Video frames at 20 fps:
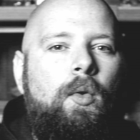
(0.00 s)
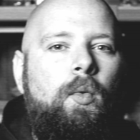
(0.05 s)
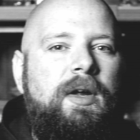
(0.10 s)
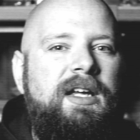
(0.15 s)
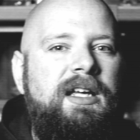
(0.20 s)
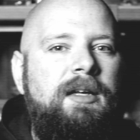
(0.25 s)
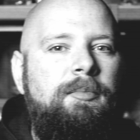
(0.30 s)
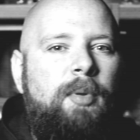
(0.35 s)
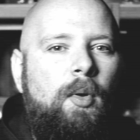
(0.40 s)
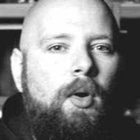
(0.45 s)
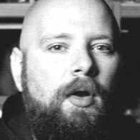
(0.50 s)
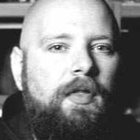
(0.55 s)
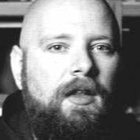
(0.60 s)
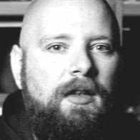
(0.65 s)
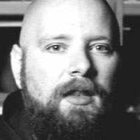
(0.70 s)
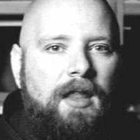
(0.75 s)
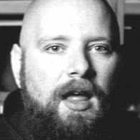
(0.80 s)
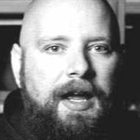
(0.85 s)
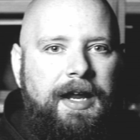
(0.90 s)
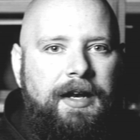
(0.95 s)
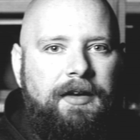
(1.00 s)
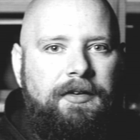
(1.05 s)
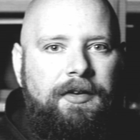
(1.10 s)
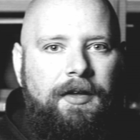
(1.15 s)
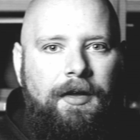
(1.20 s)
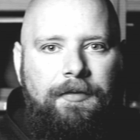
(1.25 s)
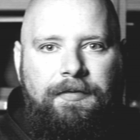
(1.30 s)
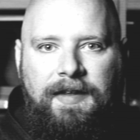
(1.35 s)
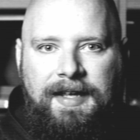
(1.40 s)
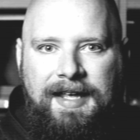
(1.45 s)
We bore the light
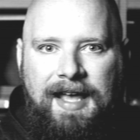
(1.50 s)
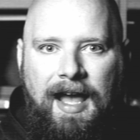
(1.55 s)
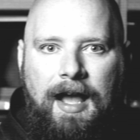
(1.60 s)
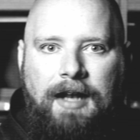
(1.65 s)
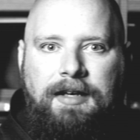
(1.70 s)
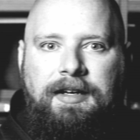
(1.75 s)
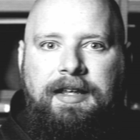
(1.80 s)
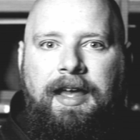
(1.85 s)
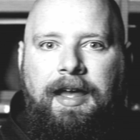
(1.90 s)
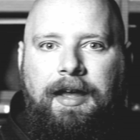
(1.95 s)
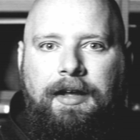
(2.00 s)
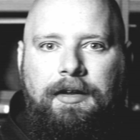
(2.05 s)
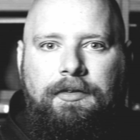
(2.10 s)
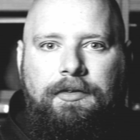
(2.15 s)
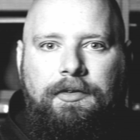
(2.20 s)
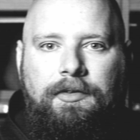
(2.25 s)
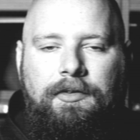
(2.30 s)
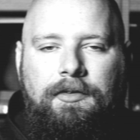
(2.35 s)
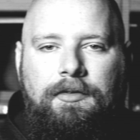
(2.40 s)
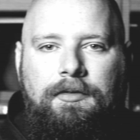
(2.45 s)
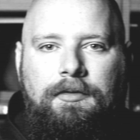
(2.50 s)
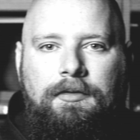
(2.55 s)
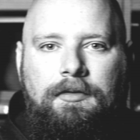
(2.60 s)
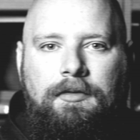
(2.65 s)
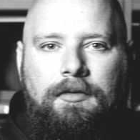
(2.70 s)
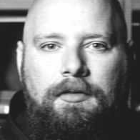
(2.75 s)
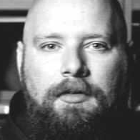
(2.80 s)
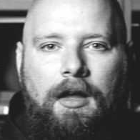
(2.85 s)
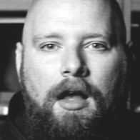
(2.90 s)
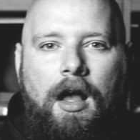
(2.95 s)
of the God Kings
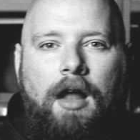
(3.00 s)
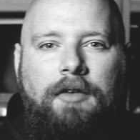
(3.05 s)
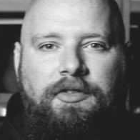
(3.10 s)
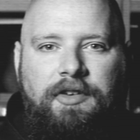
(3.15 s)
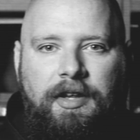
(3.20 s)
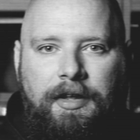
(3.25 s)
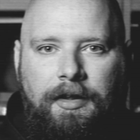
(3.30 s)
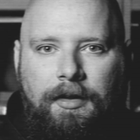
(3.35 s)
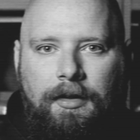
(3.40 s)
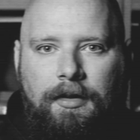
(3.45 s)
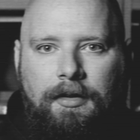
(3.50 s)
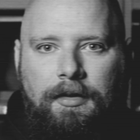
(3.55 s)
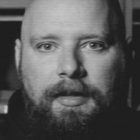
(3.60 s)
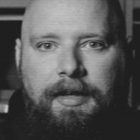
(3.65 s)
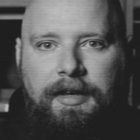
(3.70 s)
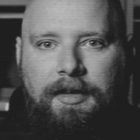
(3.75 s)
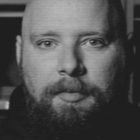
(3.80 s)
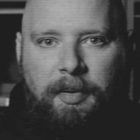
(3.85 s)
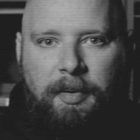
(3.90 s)
until it